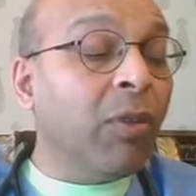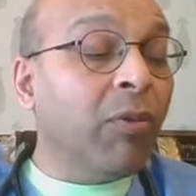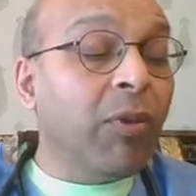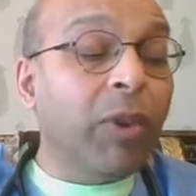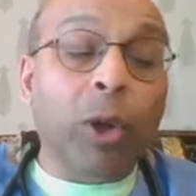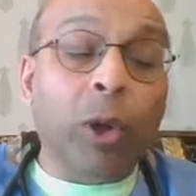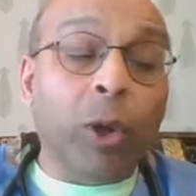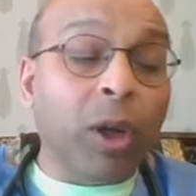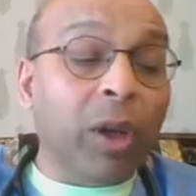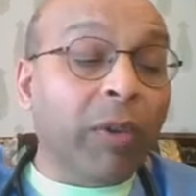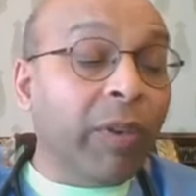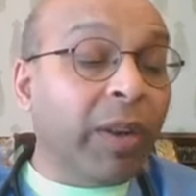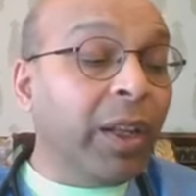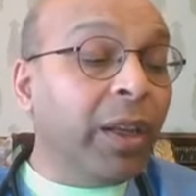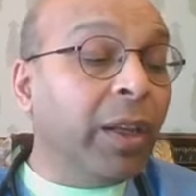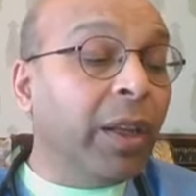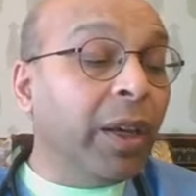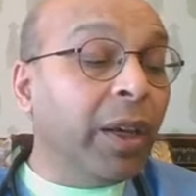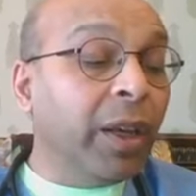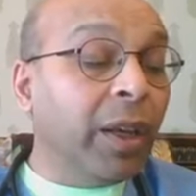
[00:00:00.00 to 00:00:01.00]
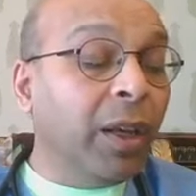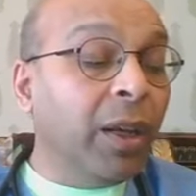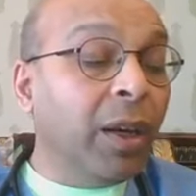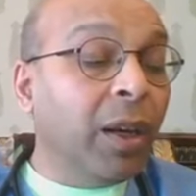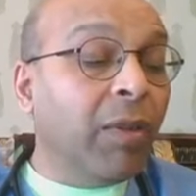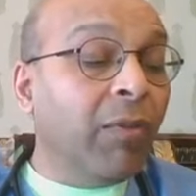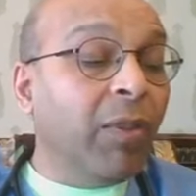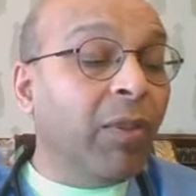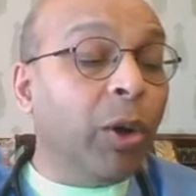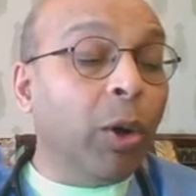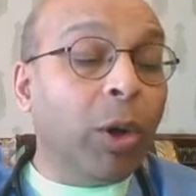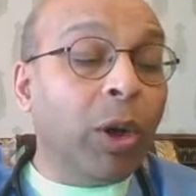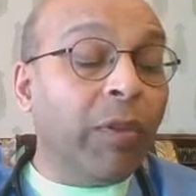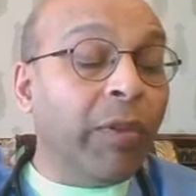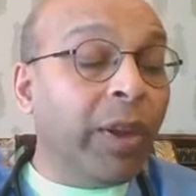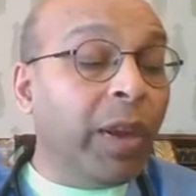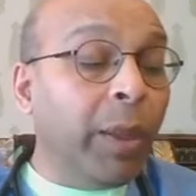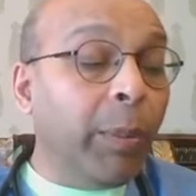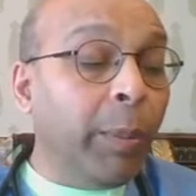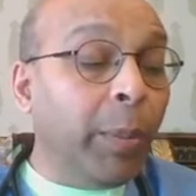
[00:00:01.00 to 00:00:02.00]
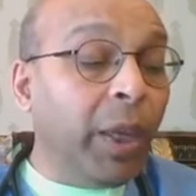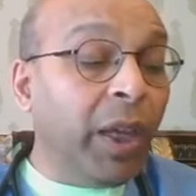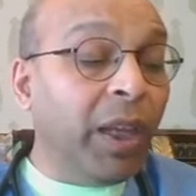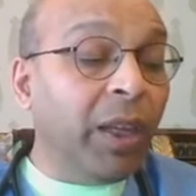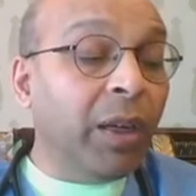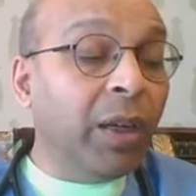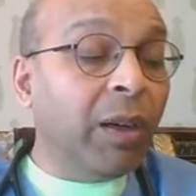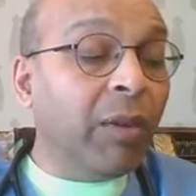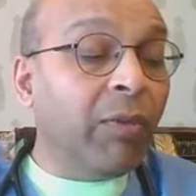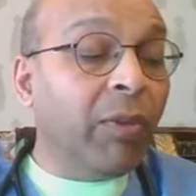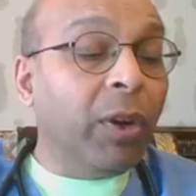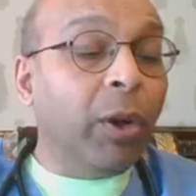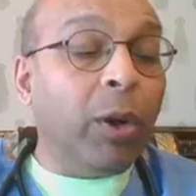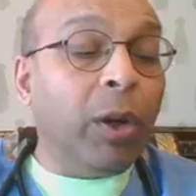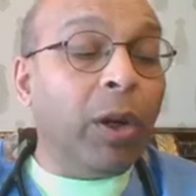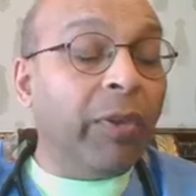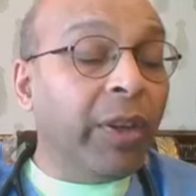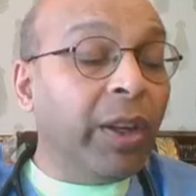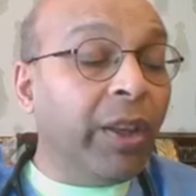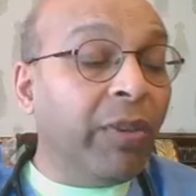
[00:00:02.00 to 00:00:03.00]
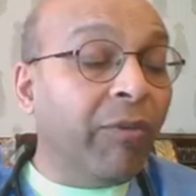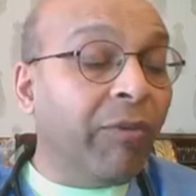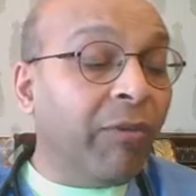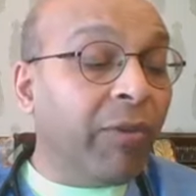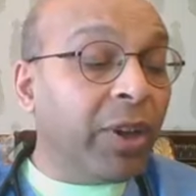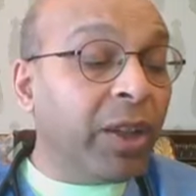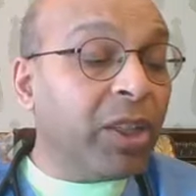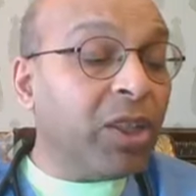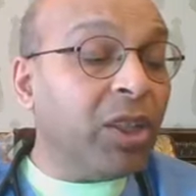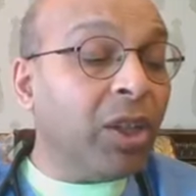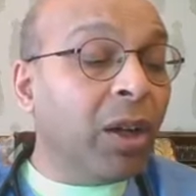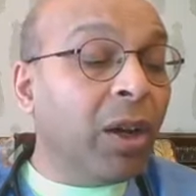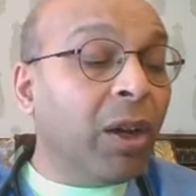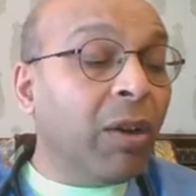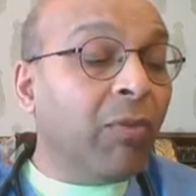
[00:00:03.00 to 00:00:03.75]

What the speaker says: We don't have any dairy. We don't have any meat. We don't have any fish.